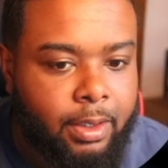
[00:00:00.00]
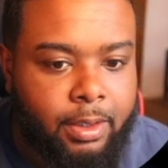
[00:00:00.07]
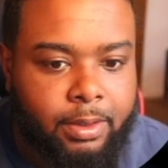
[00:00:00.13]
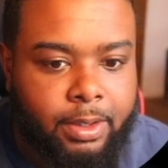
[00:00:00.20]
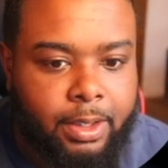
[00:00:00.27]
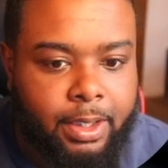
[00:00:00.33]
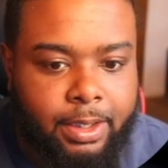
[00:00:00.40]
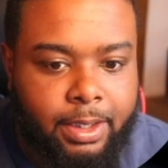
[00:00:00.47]
So
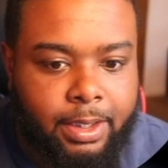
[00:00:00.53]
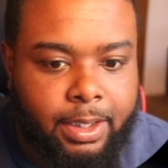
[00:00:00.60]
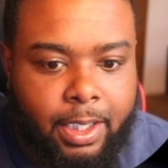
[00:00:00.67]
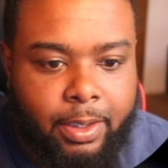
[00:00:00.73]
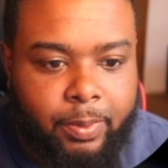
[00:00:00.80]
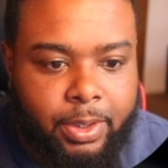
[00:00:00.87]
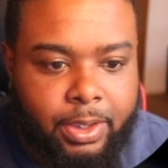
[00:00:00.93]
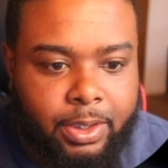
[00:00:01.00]
that's that. And
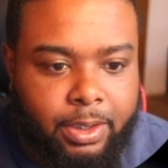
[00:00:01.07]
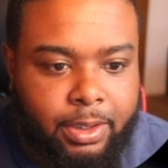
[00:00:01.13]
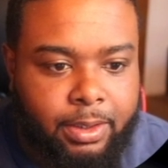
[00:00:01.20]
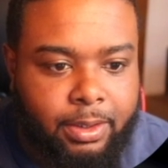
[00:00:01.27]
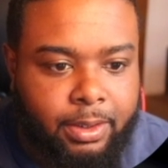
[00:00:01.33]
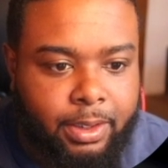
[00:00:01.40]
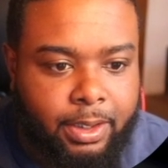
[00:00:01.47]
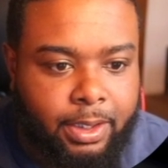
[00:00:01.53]
we should
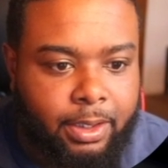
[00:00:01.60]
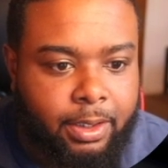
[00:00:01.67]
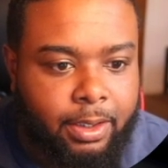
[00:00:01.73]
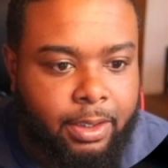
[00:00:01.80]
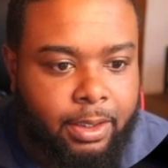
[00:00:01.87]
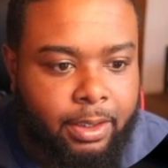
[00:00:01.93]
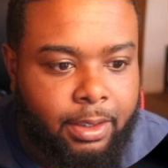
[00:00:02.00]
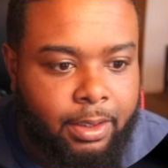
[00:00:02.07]
see
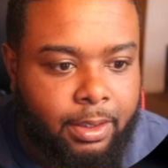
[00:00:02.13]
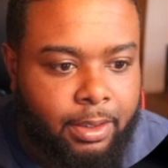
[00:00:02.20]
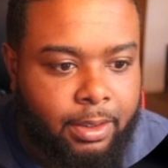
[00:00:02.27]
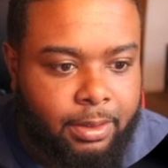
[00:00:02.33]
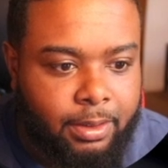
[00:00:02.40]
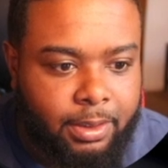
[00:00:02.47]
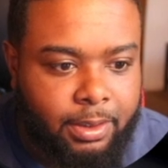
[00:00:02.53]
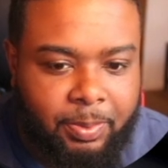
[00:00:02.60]

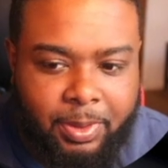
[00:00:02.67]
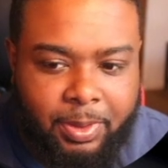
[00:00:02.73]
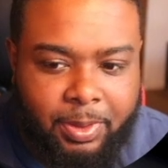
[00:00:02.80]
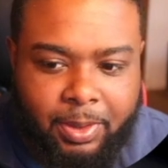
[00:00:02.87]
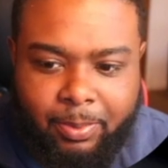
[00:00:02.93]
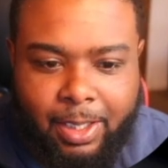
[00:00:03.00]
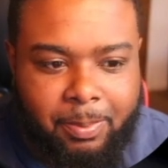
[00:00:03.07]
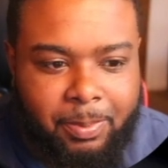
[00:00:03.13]
something
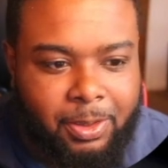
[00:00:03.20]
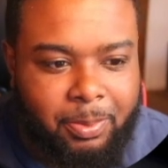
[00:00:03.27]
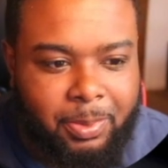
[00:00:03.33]
pop up,